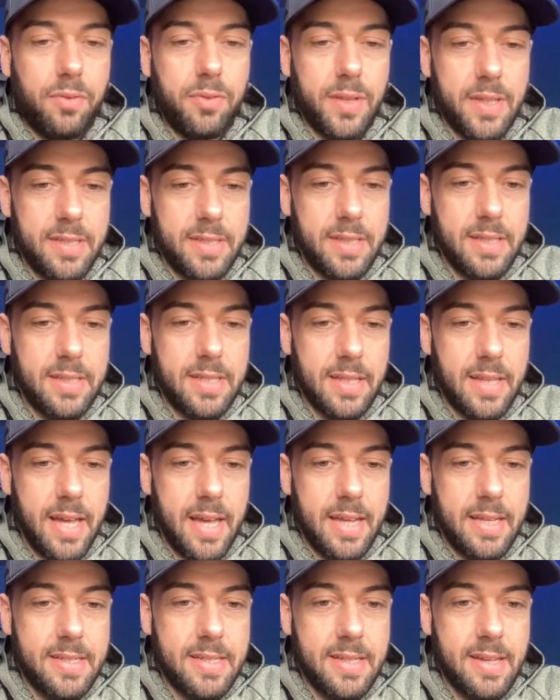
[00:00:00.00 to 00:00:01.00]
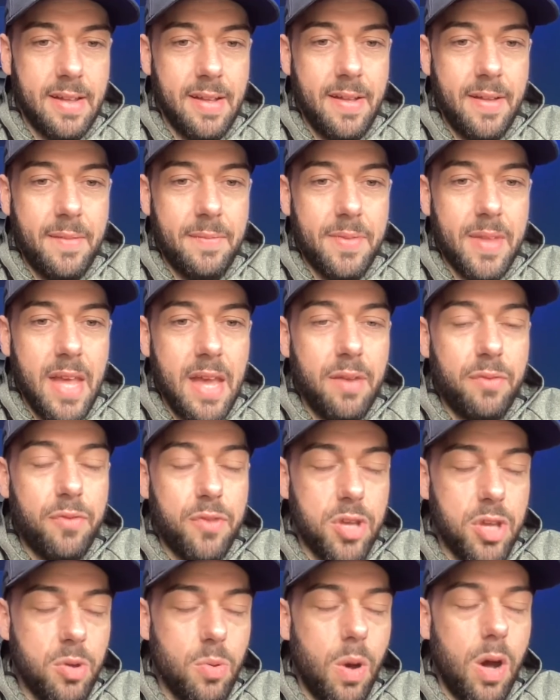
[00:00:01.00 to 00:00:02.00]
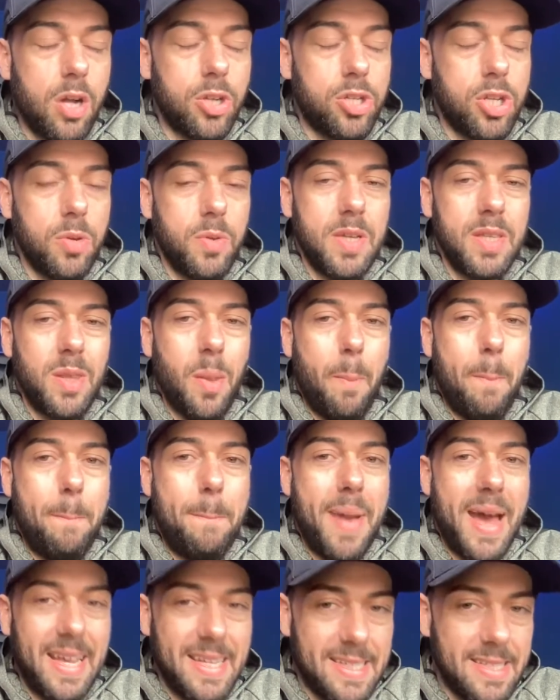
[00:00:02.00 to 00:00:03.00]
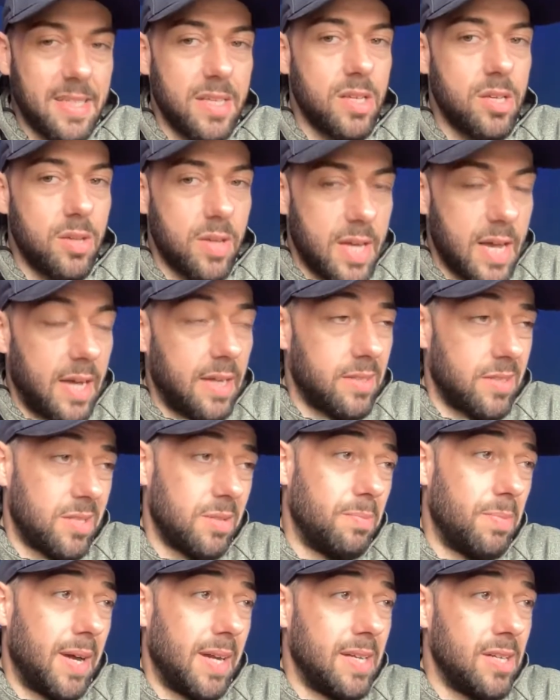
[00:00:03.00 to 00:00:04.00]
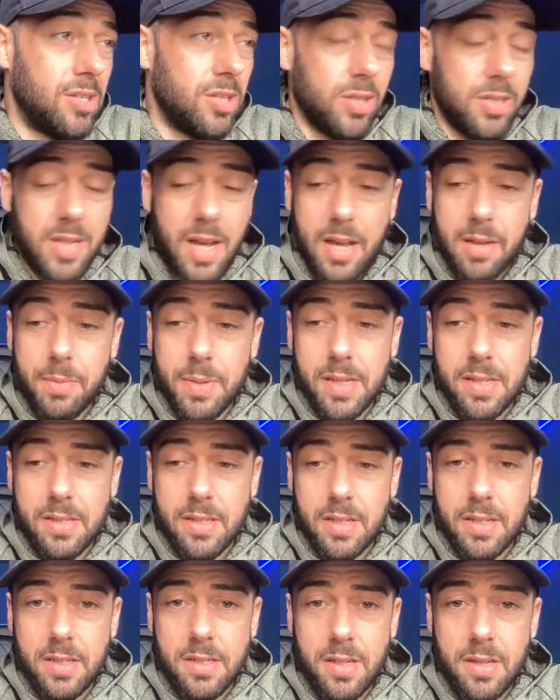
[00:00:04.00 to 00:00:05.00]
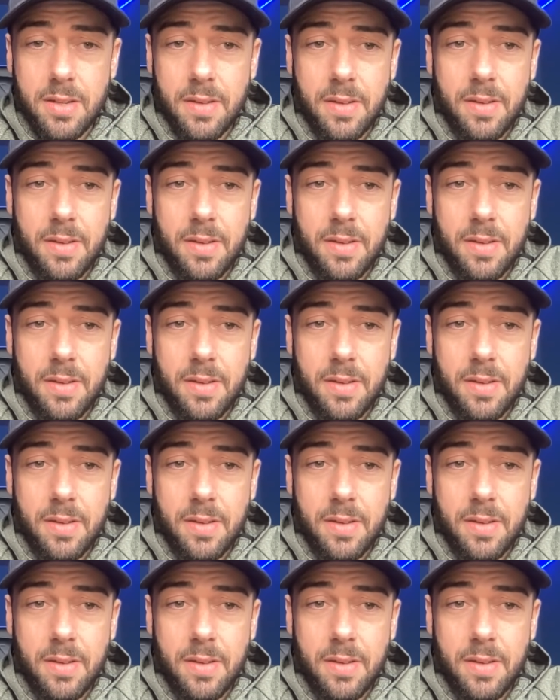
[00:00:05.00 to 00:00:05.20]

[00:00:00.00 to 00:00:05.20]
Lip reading: listening to this, if you are doing the best that you can to manage your diabetes.